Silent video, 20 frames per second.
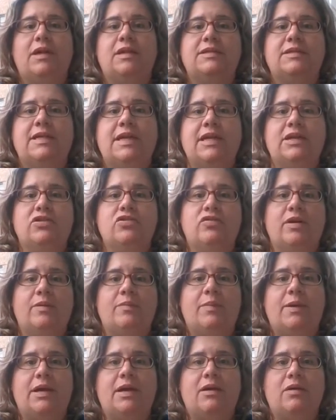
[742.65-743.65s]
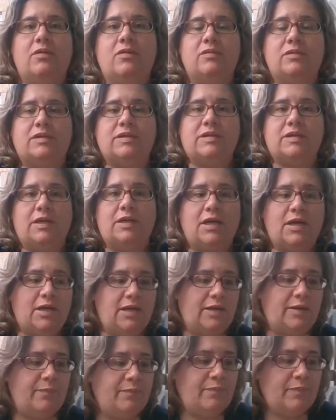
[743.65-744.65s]
day trip out
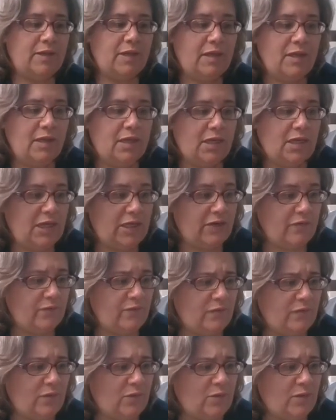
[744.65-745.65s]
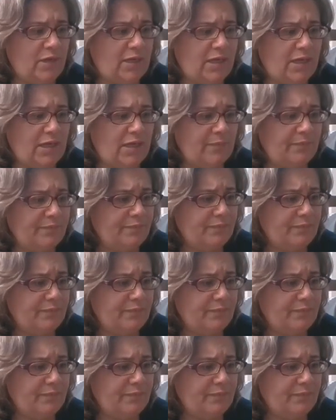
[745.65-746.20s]
in Florida.